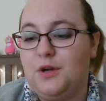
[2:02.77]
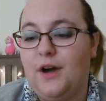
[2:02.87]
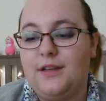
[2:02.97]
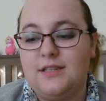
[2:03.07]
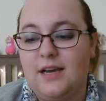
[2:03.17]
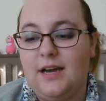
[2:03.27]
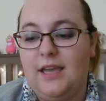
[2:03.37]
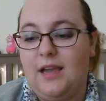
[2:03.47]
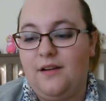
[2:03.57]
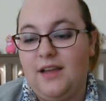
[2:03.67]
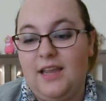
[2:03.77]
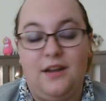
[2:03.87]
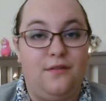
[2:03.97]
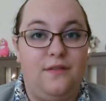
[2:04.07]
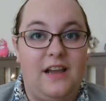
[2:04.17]
your under eye area
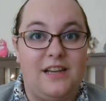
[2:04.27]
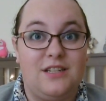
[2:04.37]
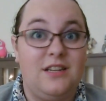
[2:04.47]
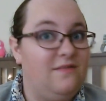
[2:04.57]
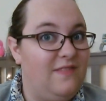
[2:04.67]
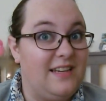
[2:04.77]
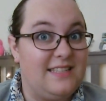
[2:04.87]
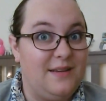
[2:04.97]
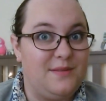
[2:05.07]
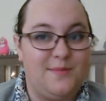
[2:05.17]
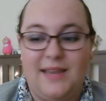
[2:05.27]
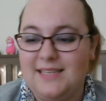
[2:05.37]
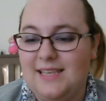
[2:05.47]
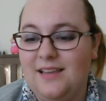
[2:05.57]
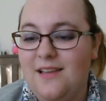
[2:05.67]
in a flash. That sounds
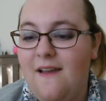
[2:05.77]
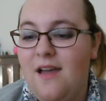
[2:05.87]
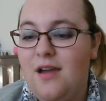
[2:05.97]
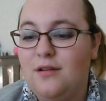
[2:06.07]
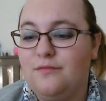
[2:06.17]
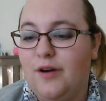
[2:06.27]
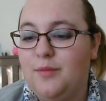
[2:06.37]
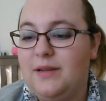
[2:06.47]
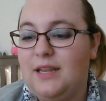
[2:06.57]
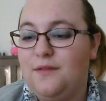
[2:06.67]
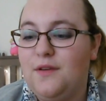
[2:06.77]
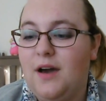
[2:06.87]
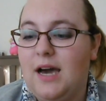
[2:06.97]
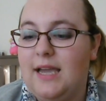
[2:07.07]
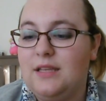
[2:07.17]
amazing. Roll beneath your
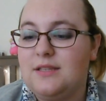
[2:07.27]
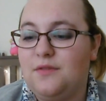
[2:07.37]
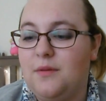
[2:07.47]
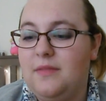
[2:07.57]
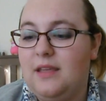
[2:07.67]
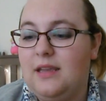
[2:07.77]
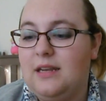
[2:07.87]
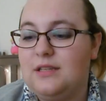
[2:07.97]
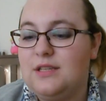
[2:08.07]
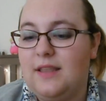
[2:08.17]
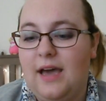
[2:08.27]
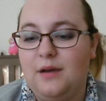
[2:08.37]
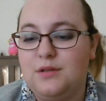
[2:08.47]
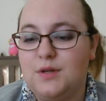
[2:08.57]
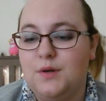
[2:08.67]
eyes from the inner to the
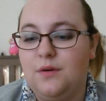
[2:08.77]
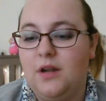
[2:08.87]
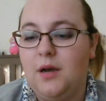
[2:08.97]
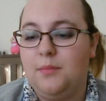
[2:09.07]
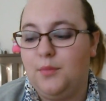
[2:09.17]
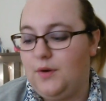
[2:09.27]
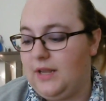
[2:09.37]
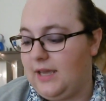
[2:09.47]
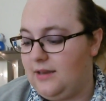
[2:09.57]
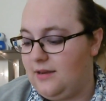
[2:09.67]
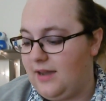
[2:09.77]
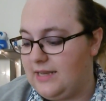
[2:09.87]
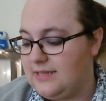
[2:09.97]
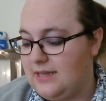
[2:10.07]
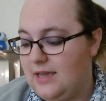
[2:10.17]
outer corner, morning and
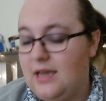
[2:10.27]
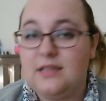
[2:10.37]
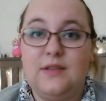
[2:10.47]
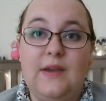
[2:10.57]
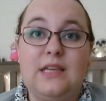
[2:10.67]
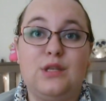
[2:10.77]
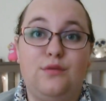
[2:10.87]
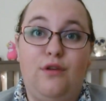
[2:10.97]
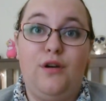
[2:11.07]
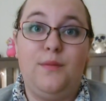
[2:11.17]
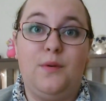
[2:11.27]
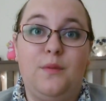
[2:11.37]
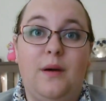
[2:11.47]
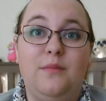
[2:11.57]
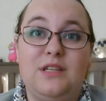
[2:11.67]
night. So it's a
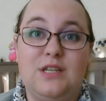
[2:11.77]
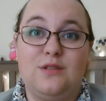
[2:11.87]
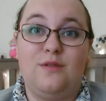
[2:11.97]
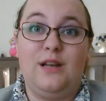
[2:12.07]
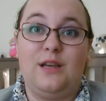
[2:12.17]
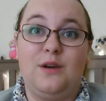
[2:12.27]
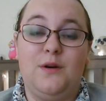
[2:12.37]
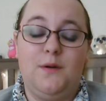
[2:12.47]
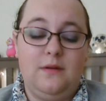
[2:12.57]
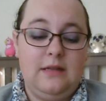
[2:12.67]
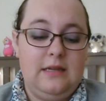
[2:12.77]
rollable one, which is really cool.